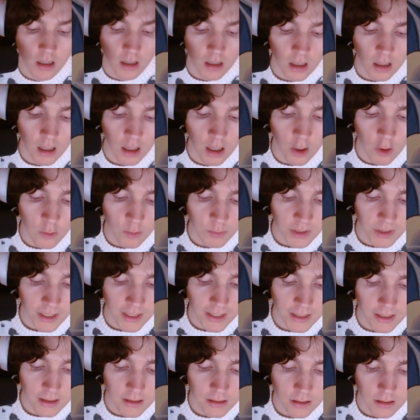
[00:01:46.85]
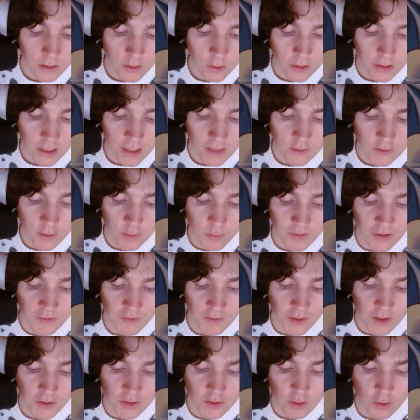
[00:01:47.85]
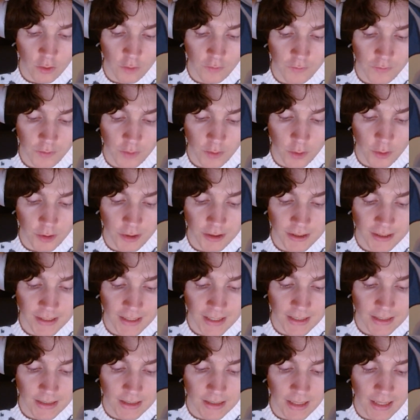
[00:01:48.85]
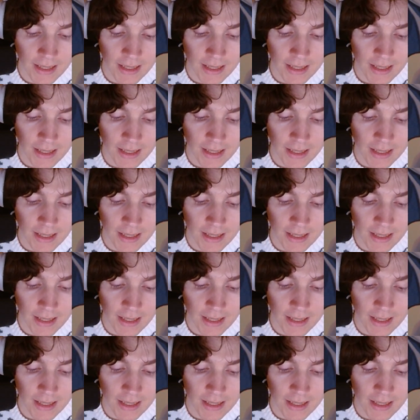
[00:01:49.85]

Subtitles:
On play, look at top 5 cards of your deck,